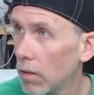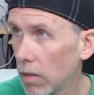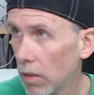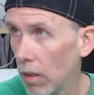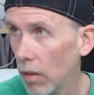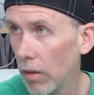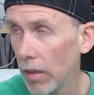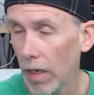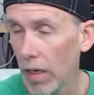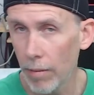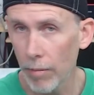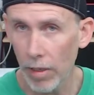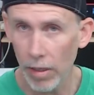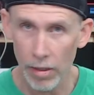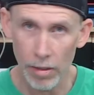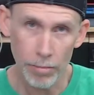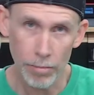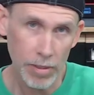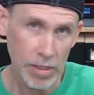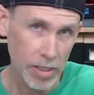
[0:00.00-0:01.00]
So, and I'm
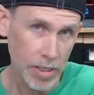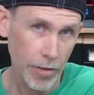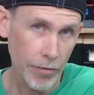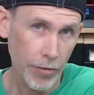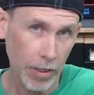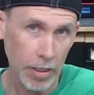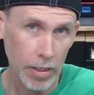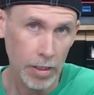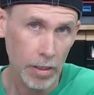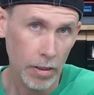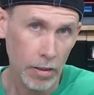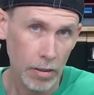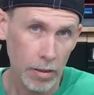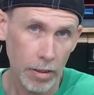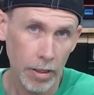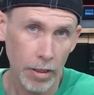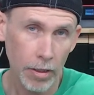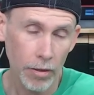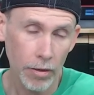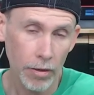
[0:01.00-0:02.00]
on the Pacific,
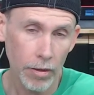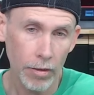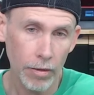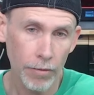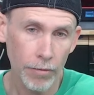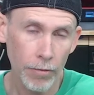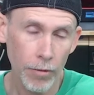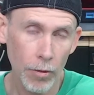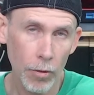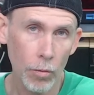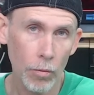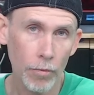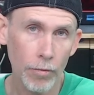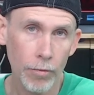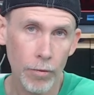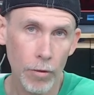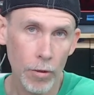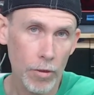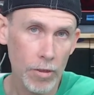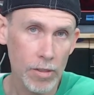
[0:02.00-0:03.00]
you know, the, the fur,
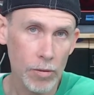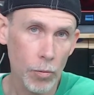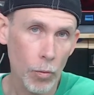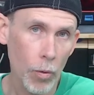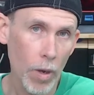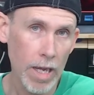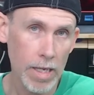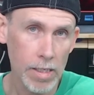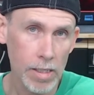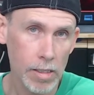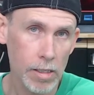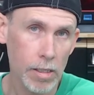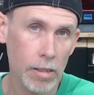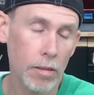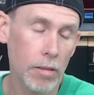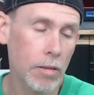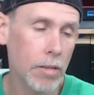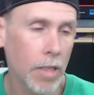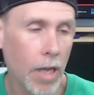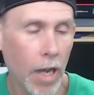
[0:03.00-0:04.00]
furthest west
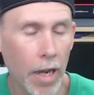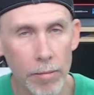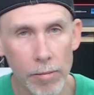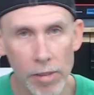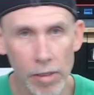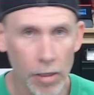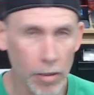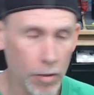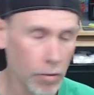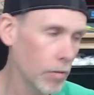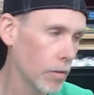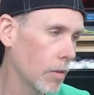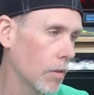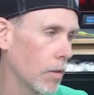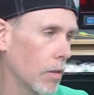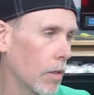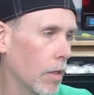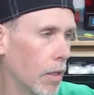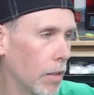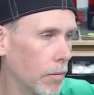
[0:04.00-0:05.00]
time zone.
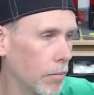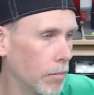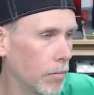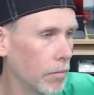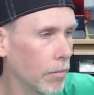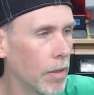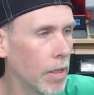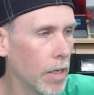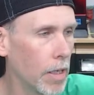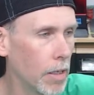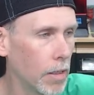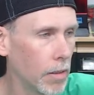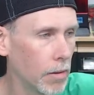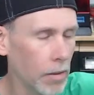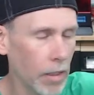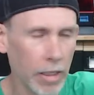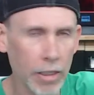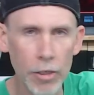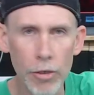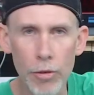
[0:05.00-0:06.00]
Um, the
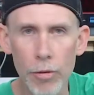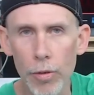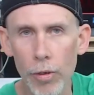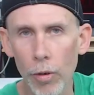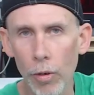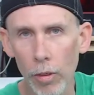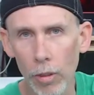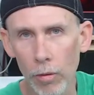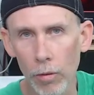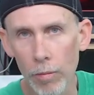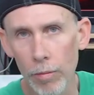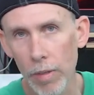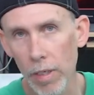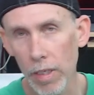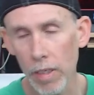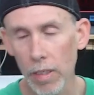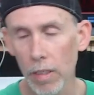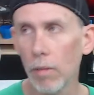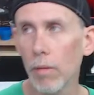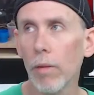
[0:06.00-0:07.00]
like New York would
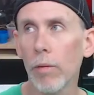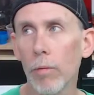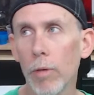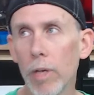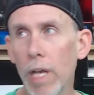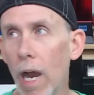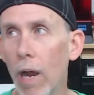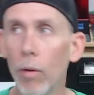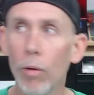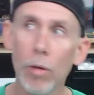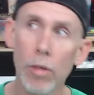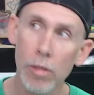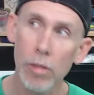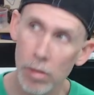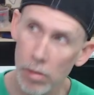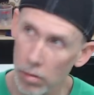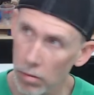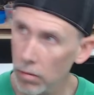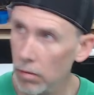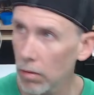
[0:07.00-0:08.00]
be three hours
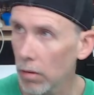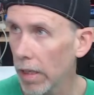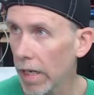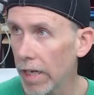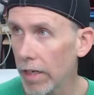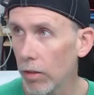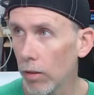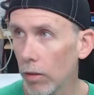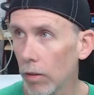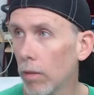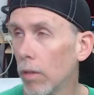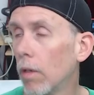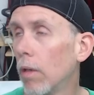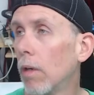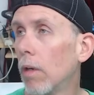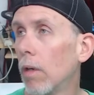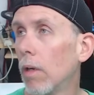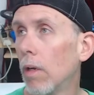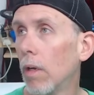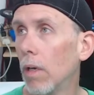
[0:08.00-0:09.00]
later.
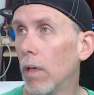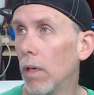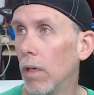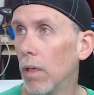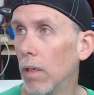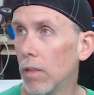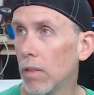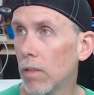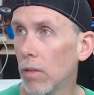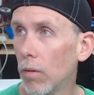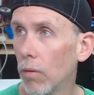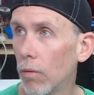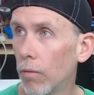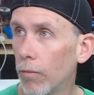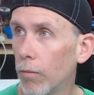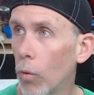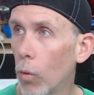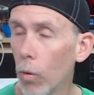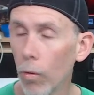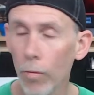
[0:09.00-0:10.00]
Uh, so
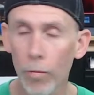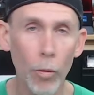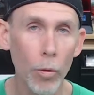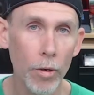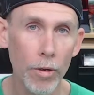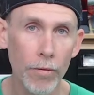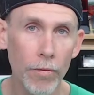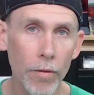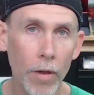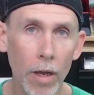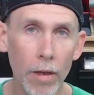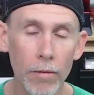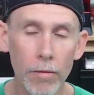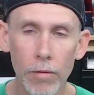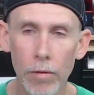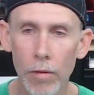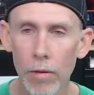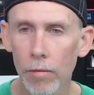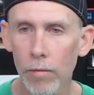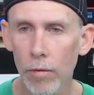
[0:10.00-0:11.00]
four forty-five
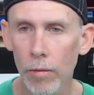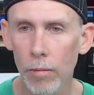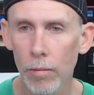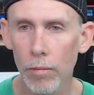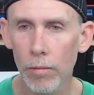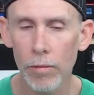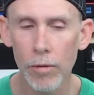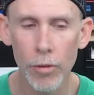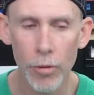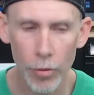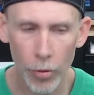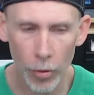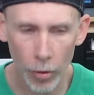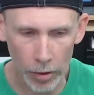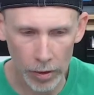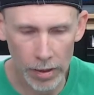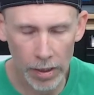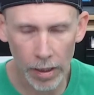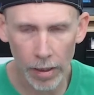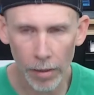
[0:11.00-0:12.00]
for, the, for New
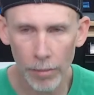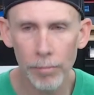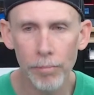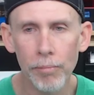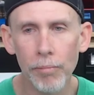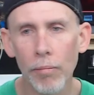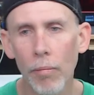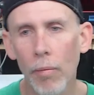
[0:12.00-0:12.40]
York time.